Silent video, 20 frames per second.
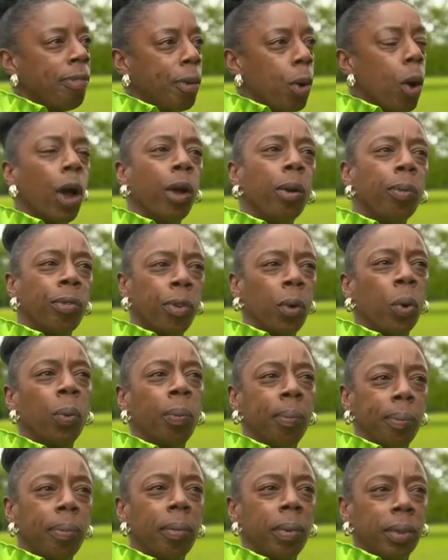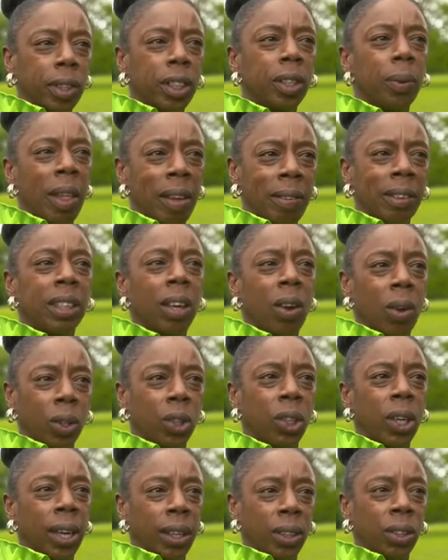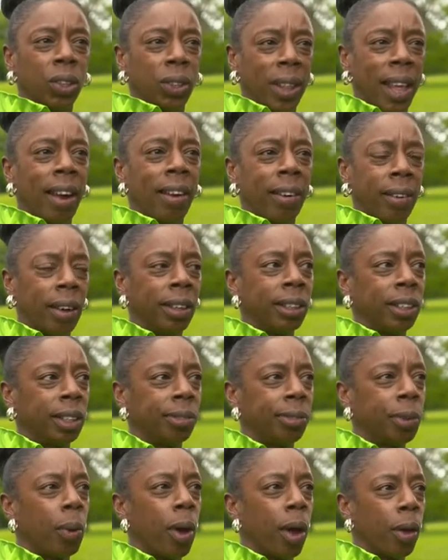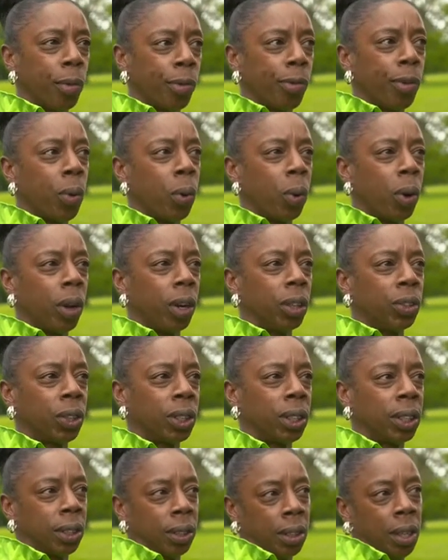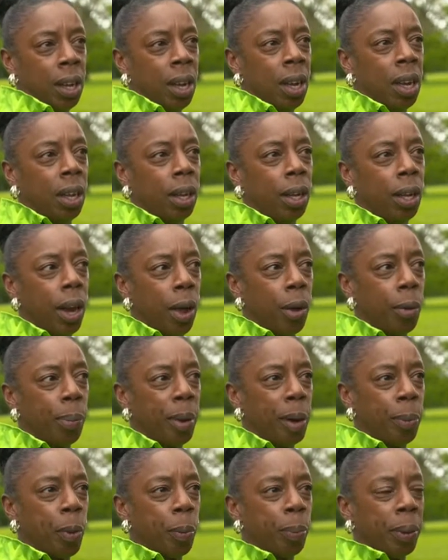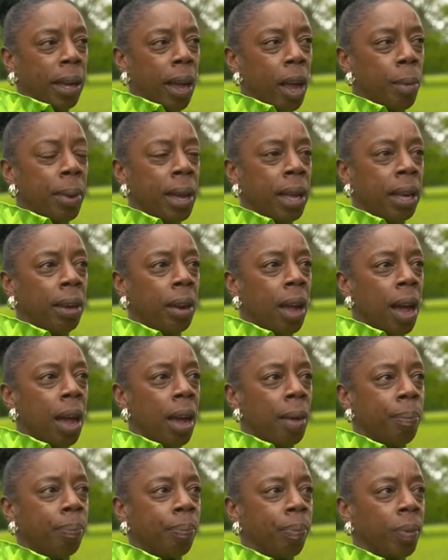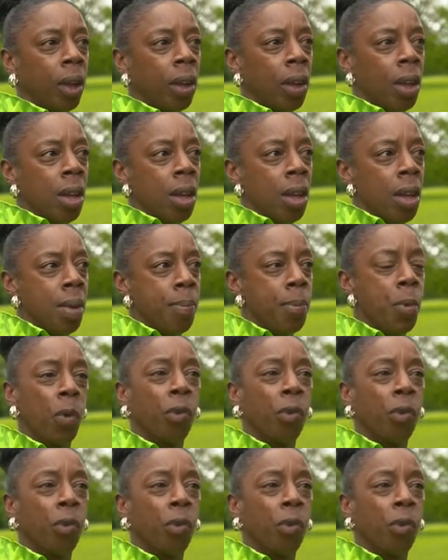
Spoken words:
feel hopeful. So there was a lot of change there. I just feel hopeful and I just, you know, people becoming more